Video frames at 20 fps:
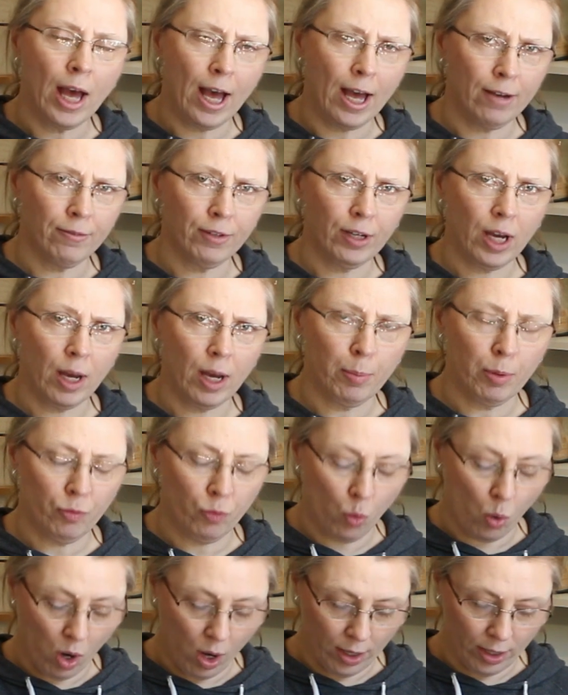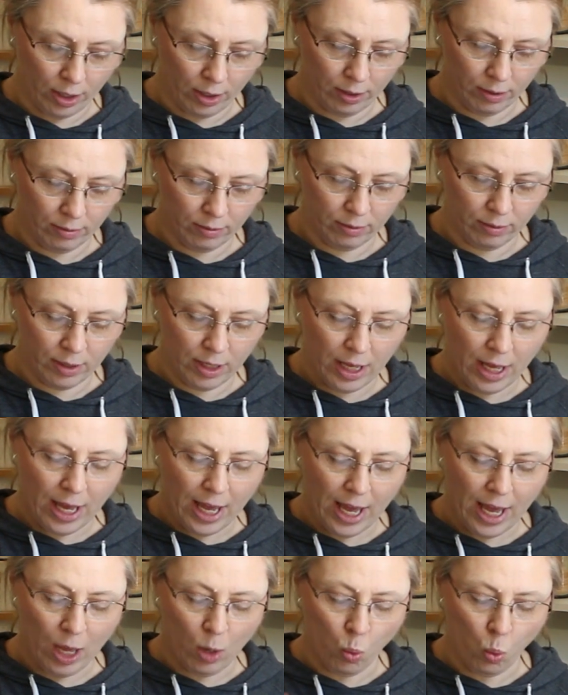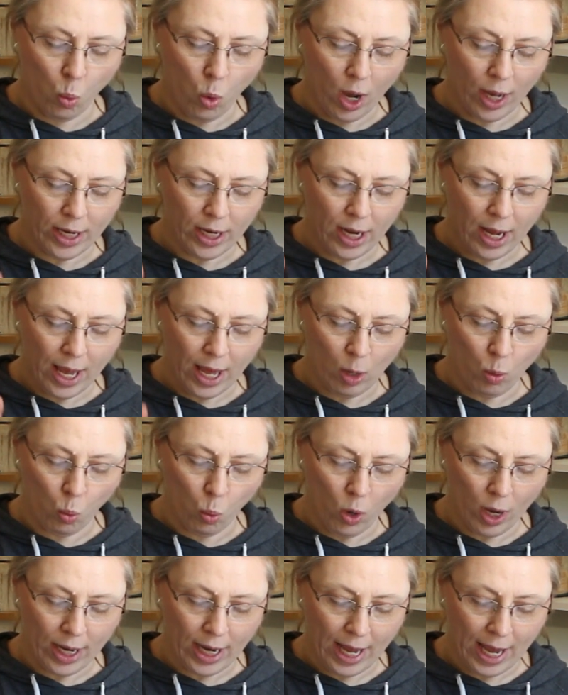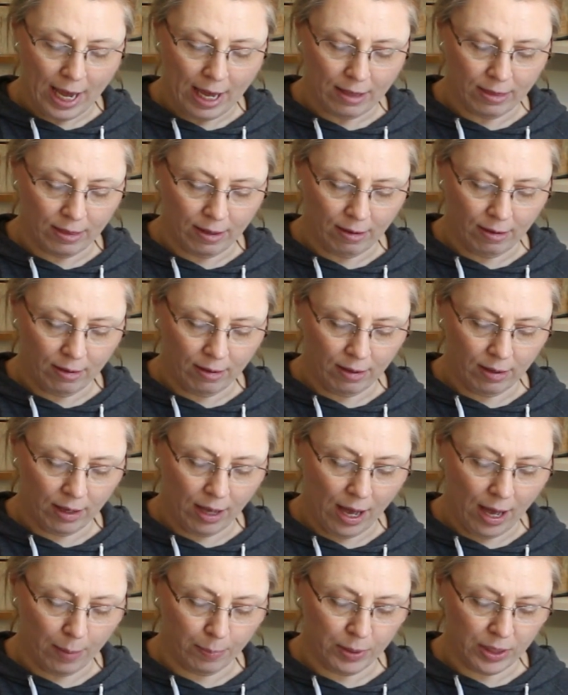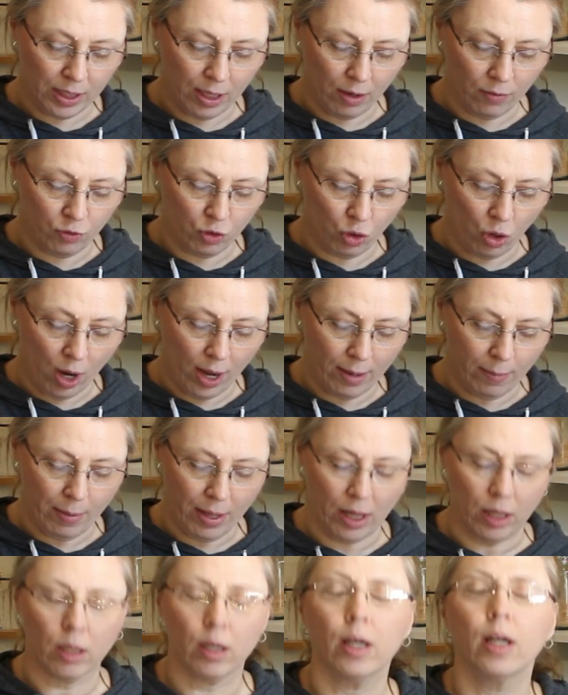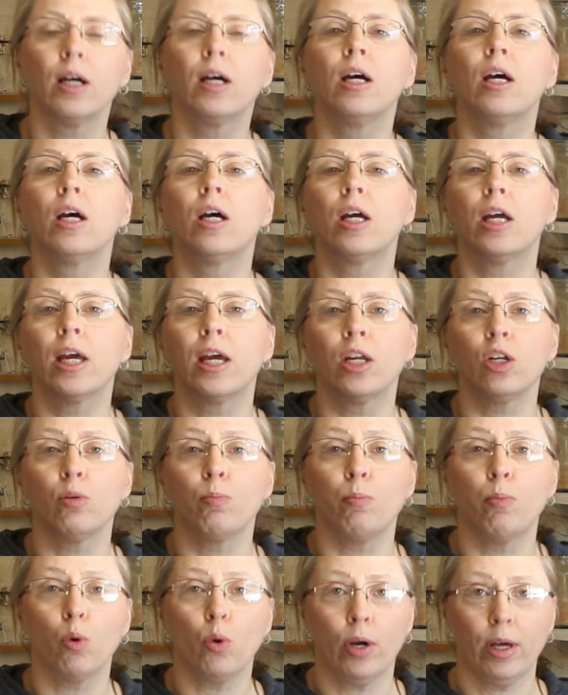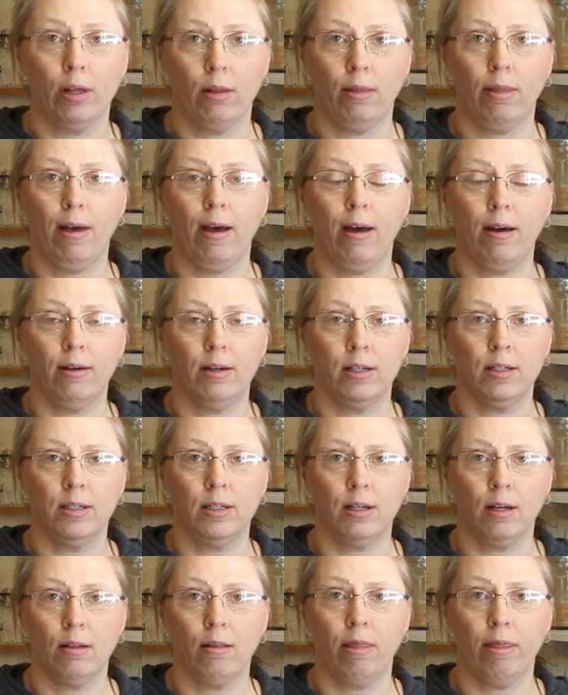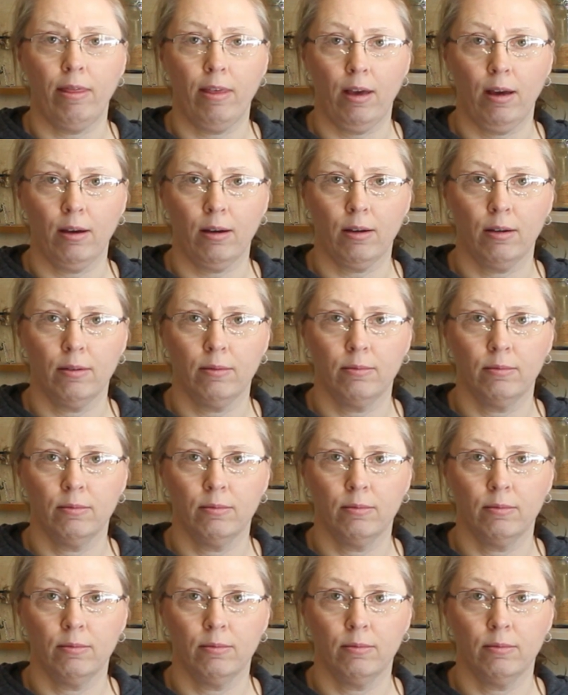1/2 of water, and 1 1/8 cups of dry milk, and you boil that until thick.